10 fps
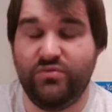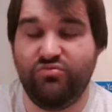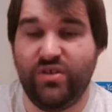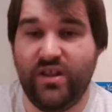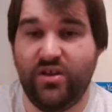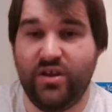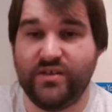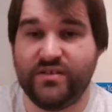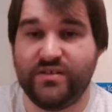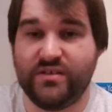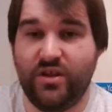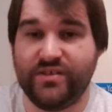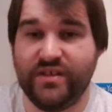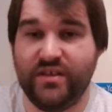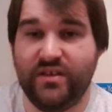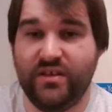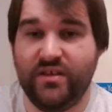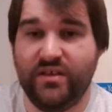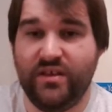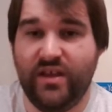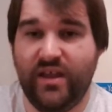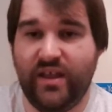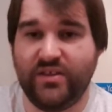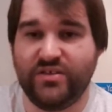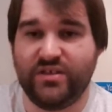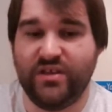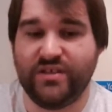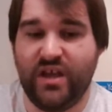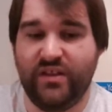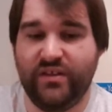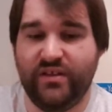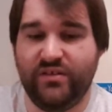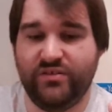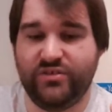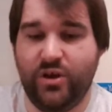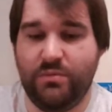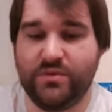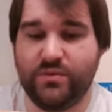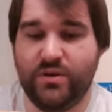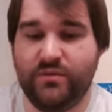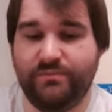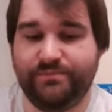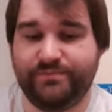Really nice, slots in, and that just goes on top as well.